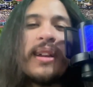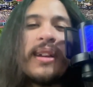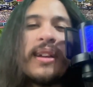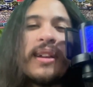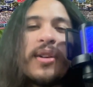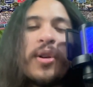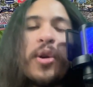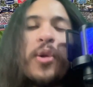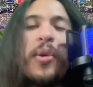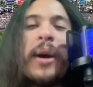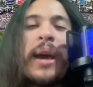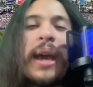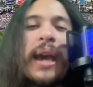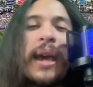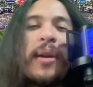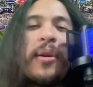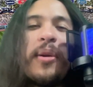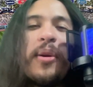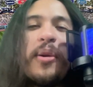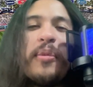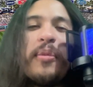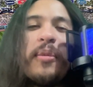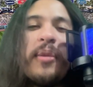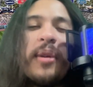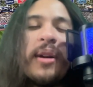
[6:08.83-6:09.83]
A go-ahead
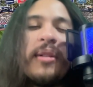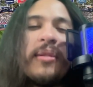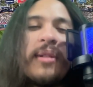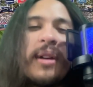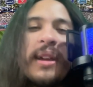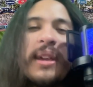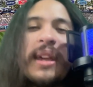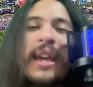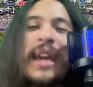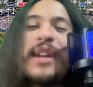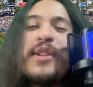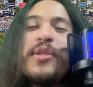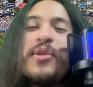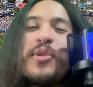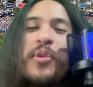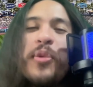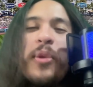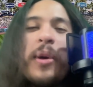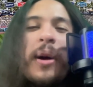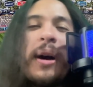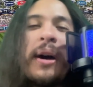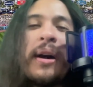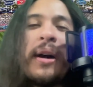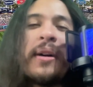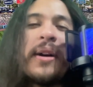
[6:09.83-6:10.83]
home run, right? You can't do a
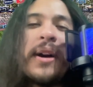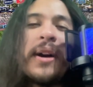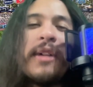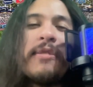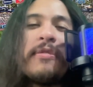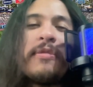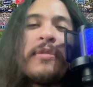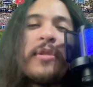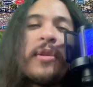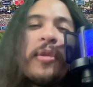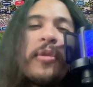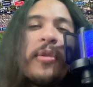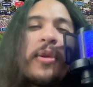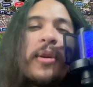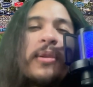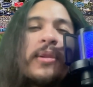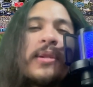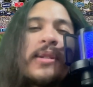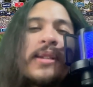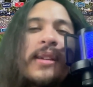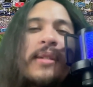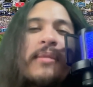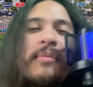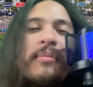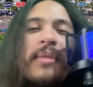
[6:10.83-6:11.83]
walk-off if you're a
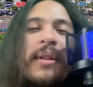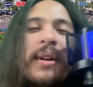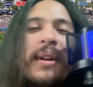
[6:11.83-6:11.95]
road team.